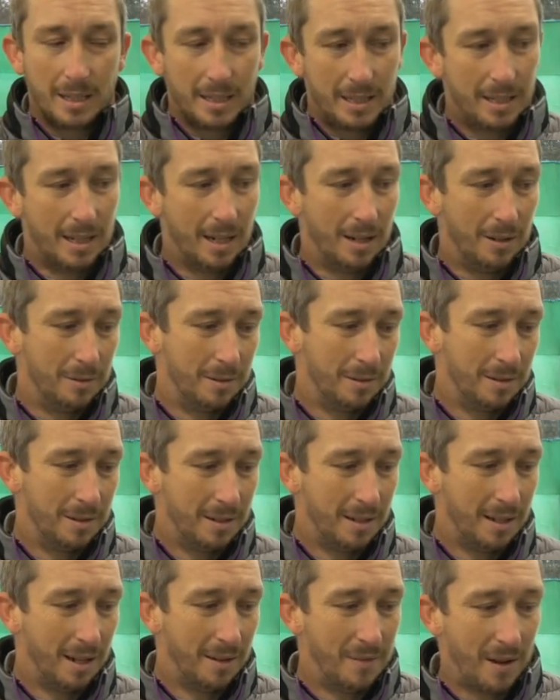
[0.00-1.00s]
you know,
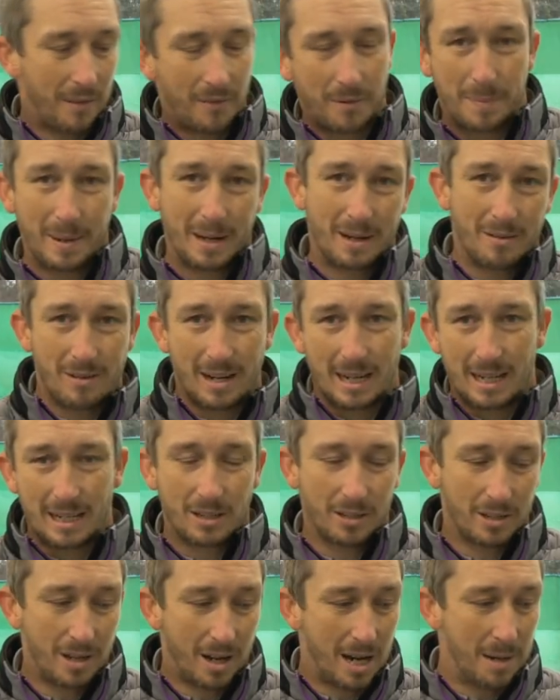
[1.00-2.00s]
I've never been a really
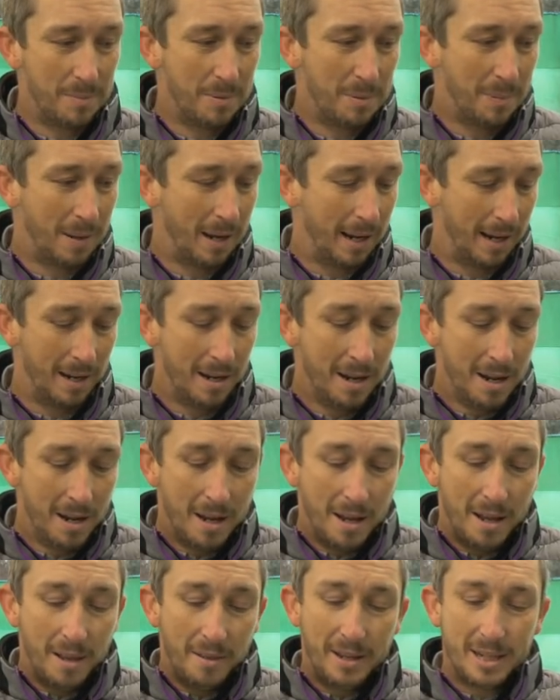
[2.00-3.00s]
good hybrid player,
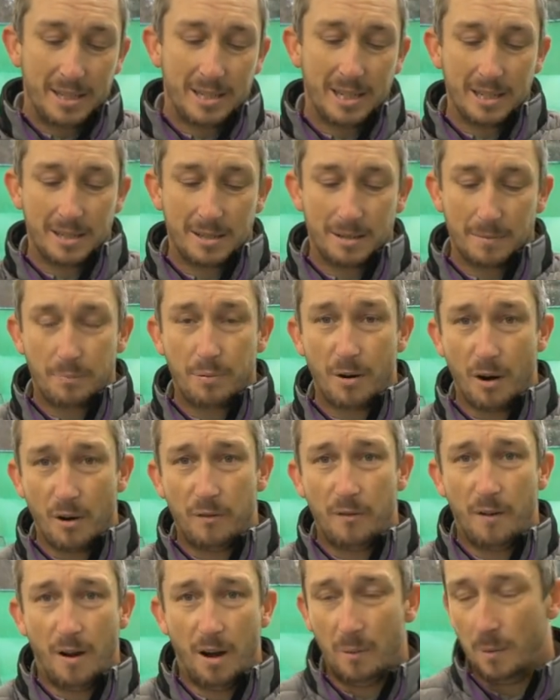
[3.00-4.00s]
this is
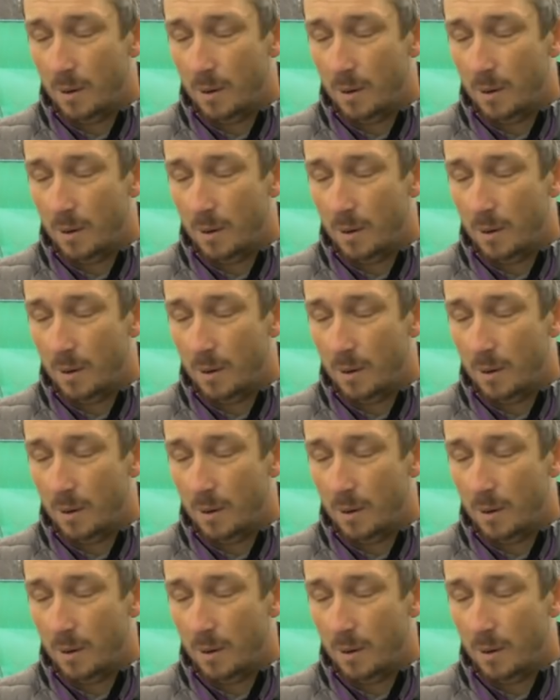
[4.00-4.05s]
profile